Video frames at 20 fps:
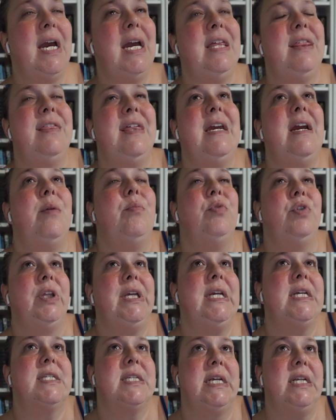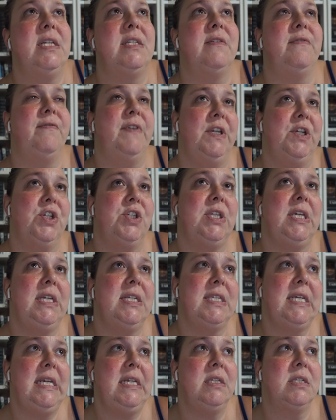I think I'm really excited to finish
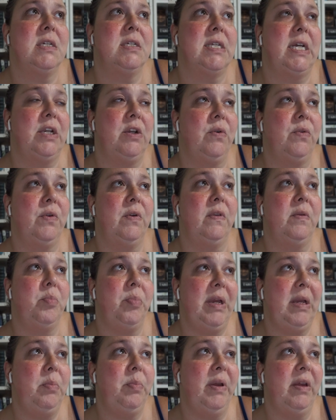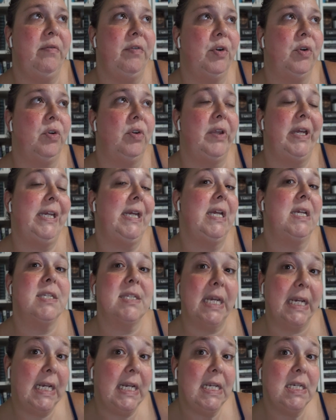these scenes because I know they're the big, pivotal, like,
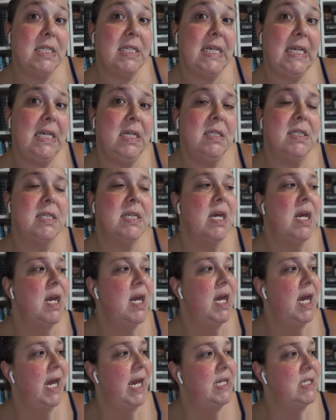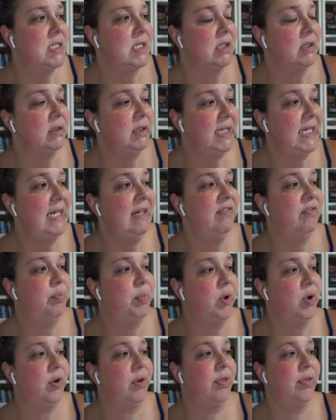exciting scenes, and to leave
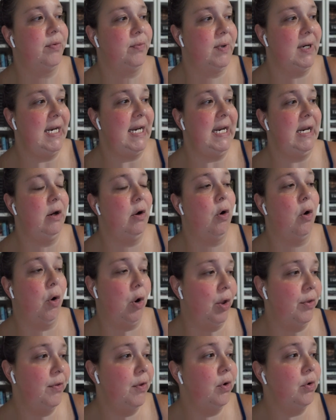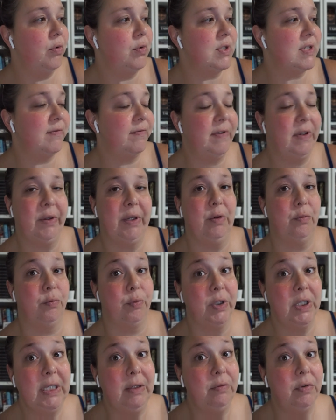book three on those feeling
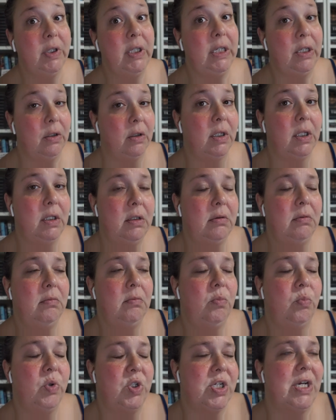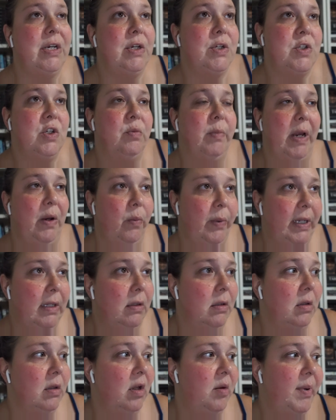really, really good, which I assume I
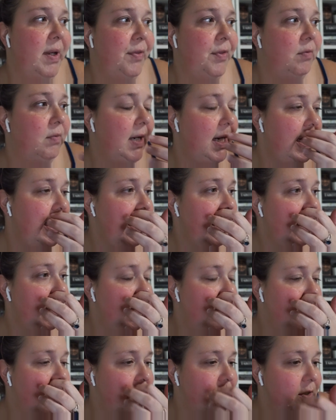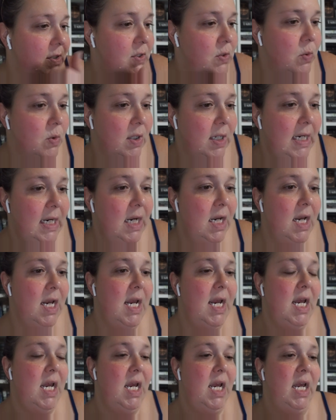will, about the writing and about the story,
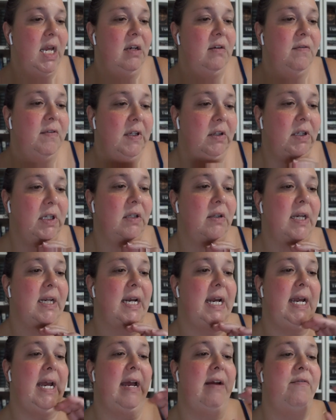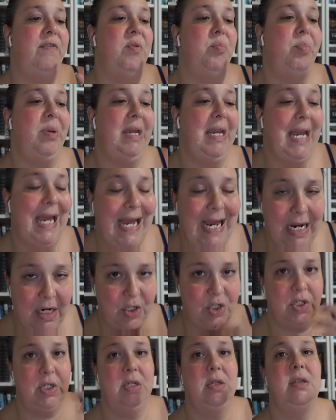and feeling like I have the big
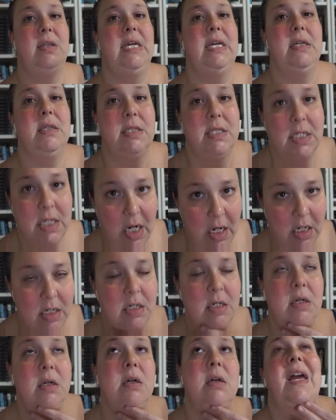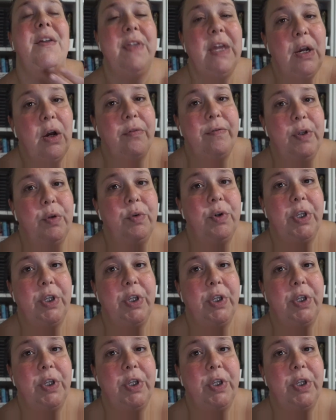action things done, I think I'll feel